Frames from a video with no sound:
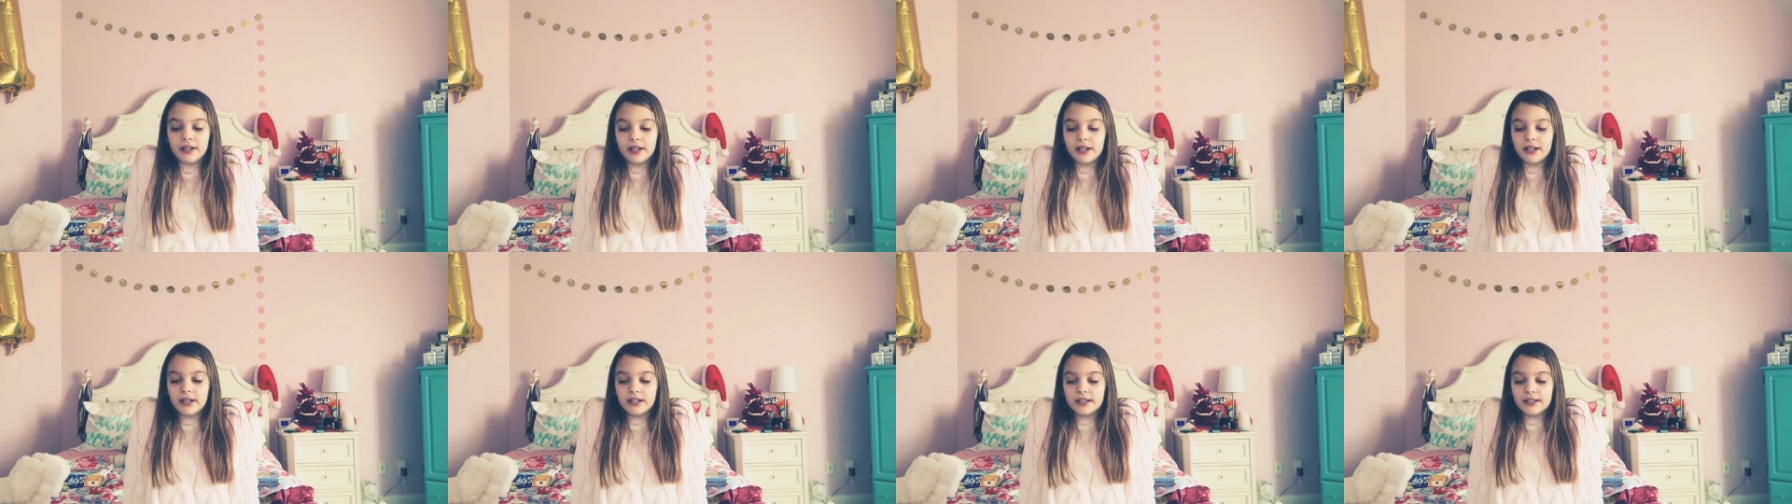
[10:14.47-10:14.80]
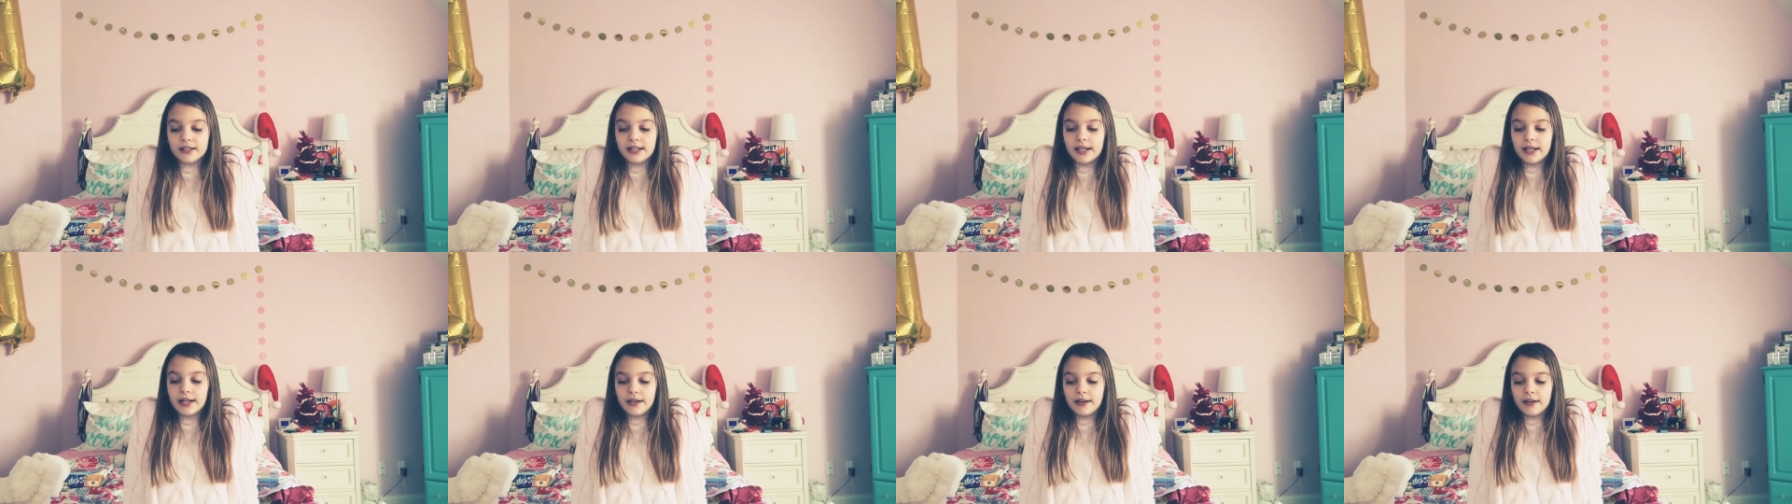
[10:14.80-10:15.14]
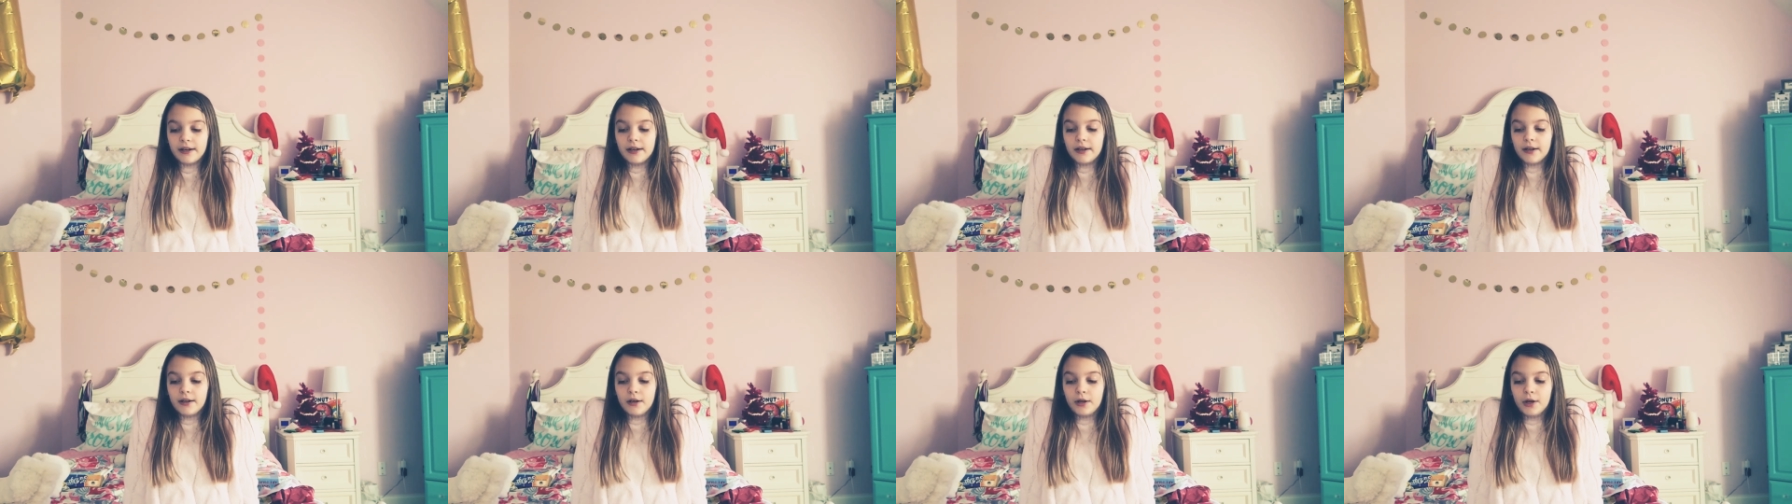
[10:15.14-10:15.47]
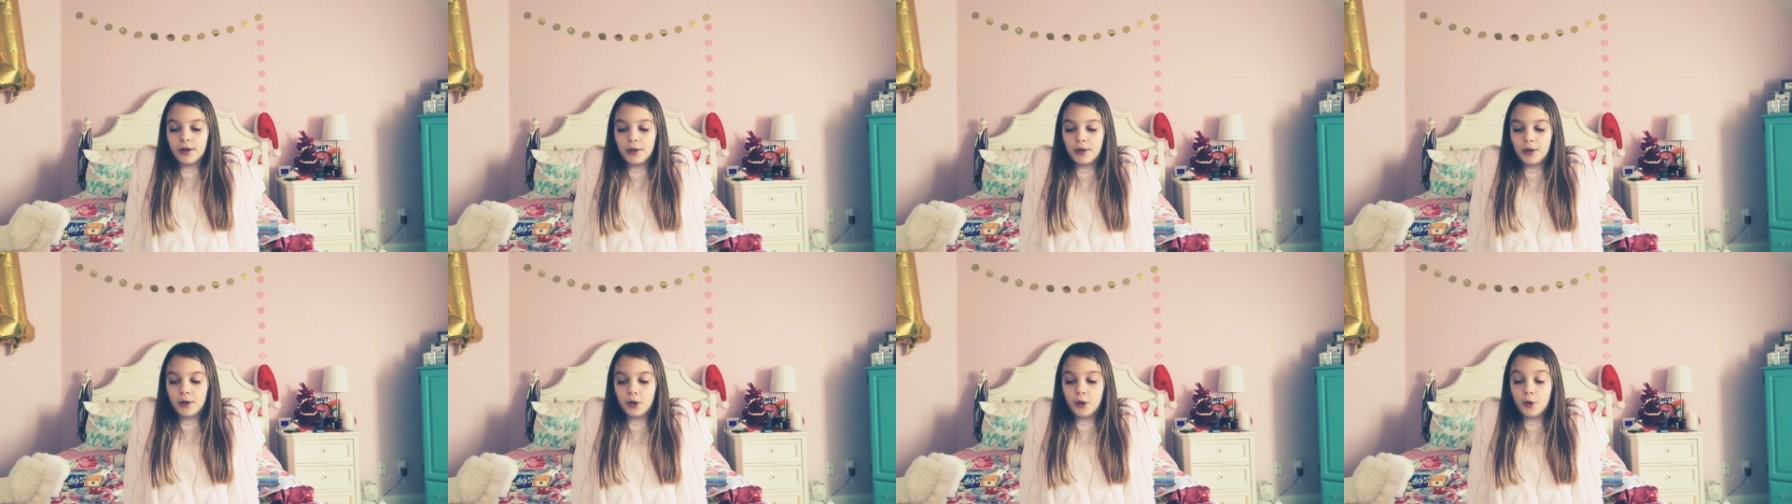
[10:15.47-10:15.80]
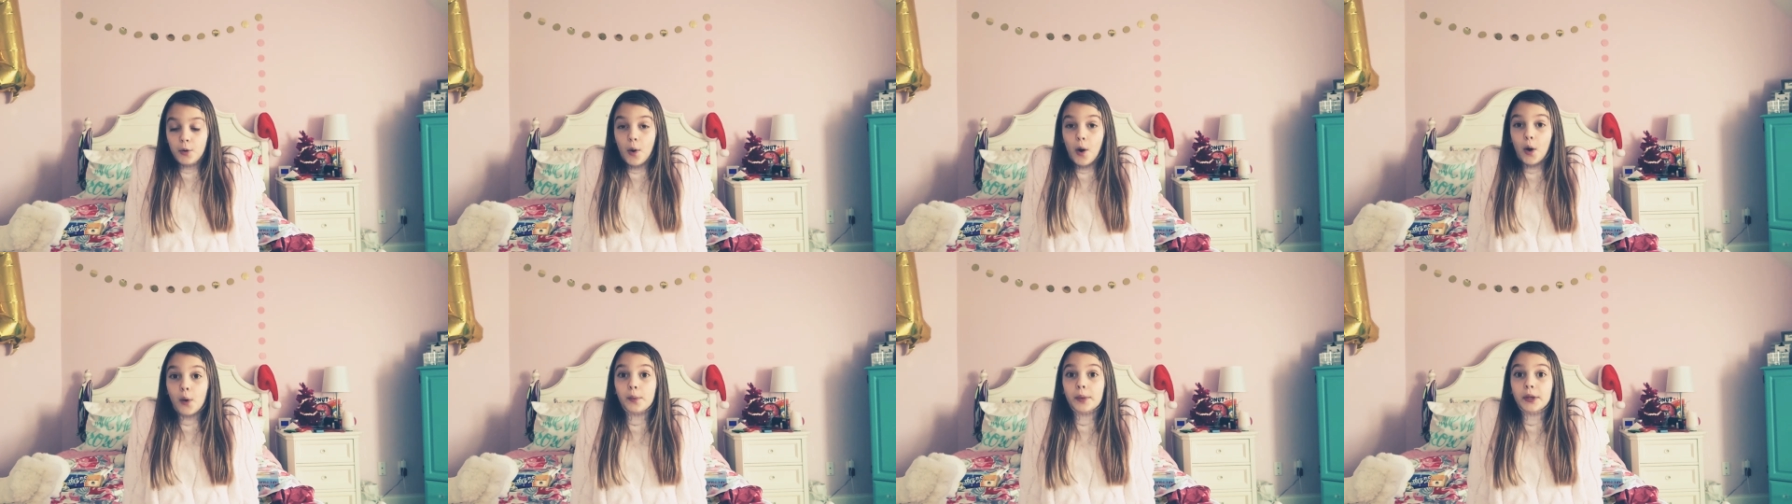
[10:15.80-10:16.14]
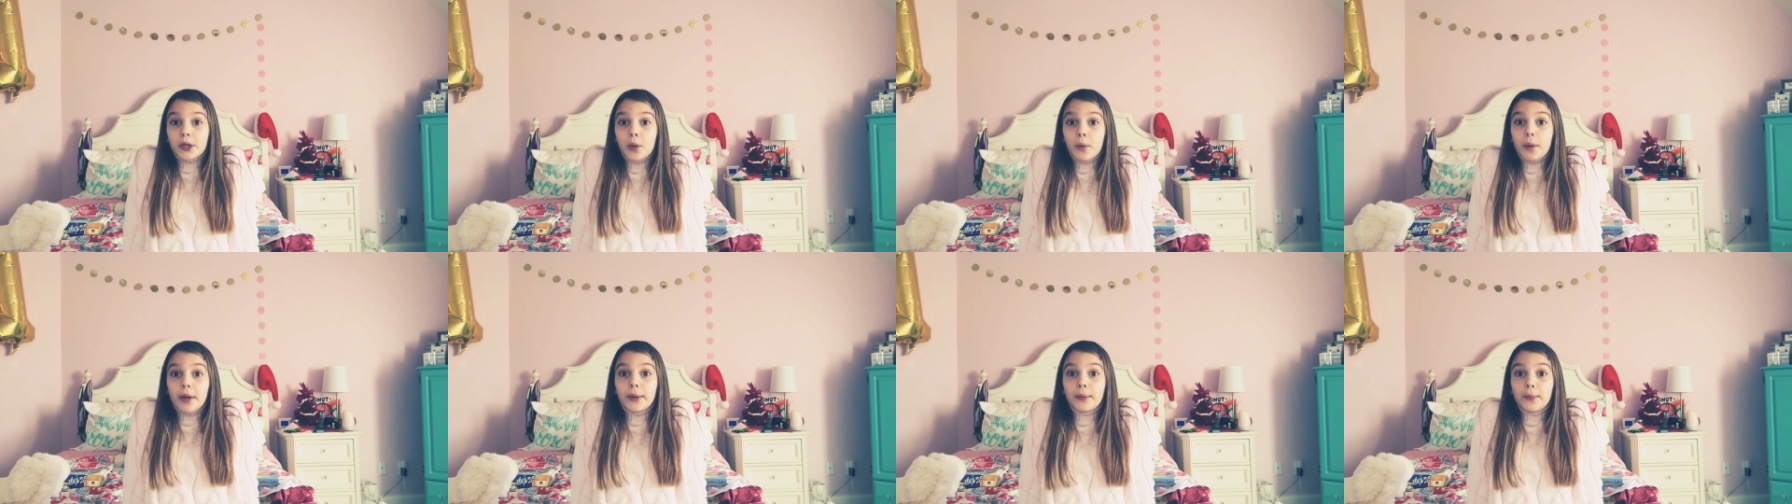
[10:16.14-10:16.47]
and it said, who are we
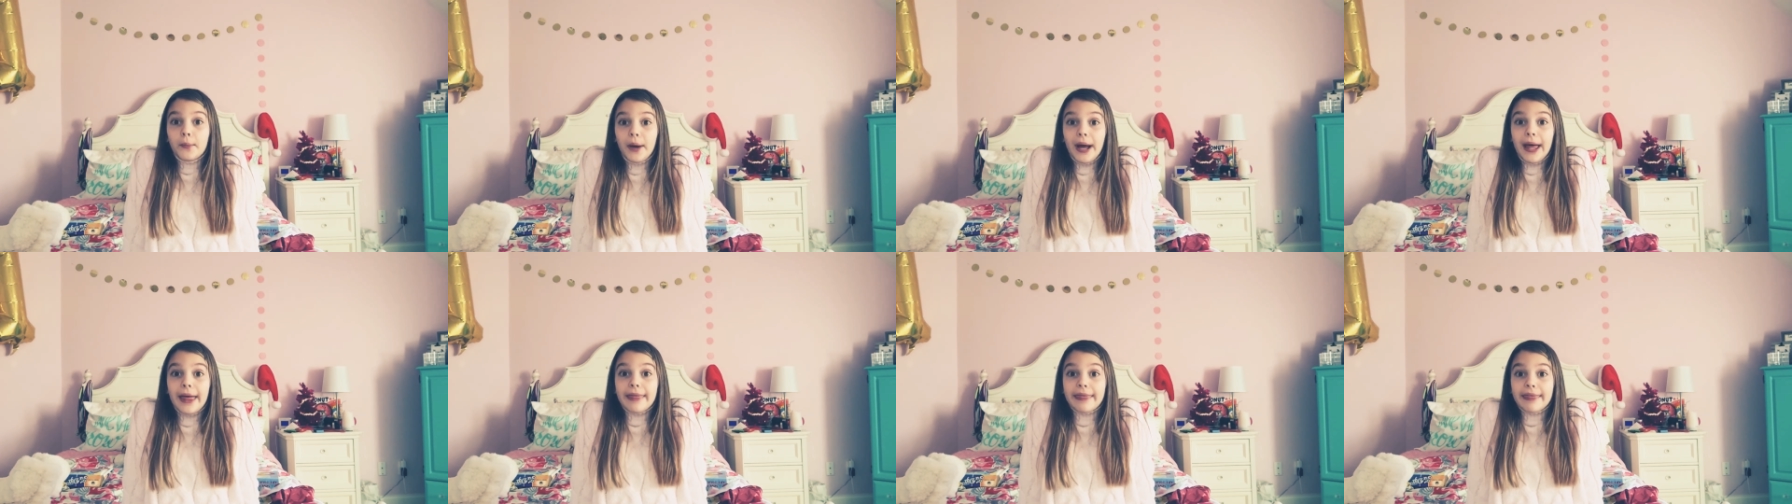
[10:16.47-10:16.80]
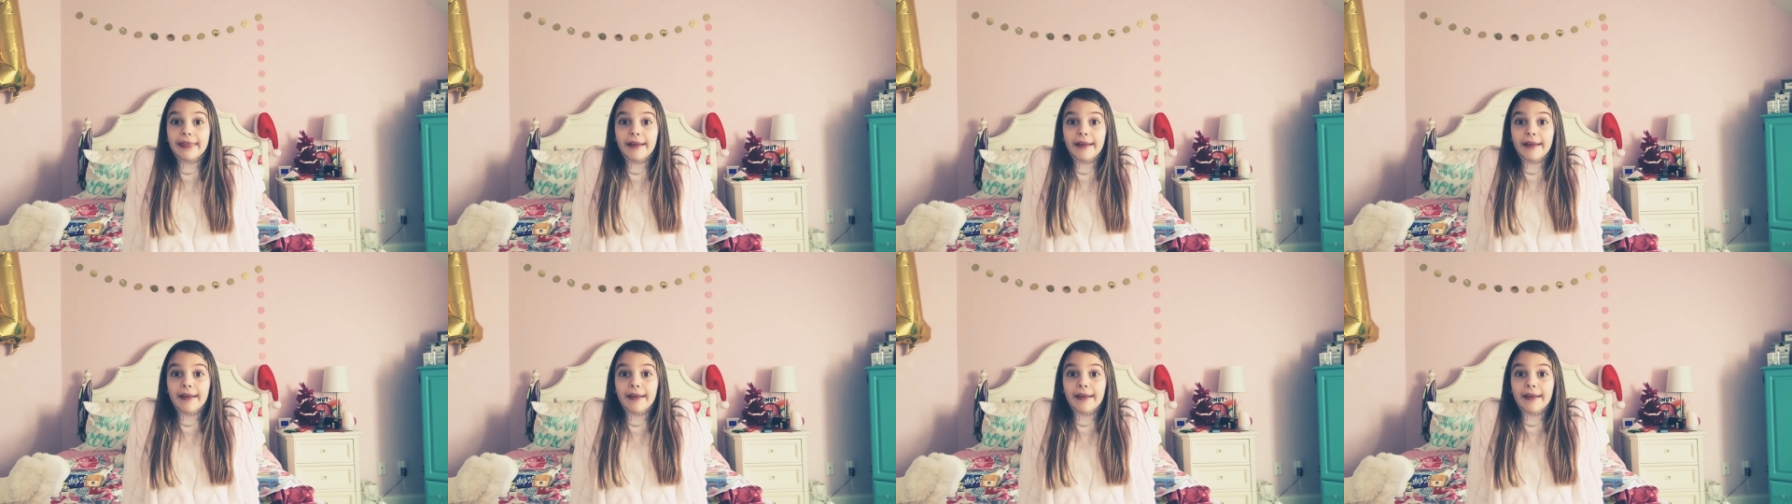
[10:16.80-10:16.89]
going with?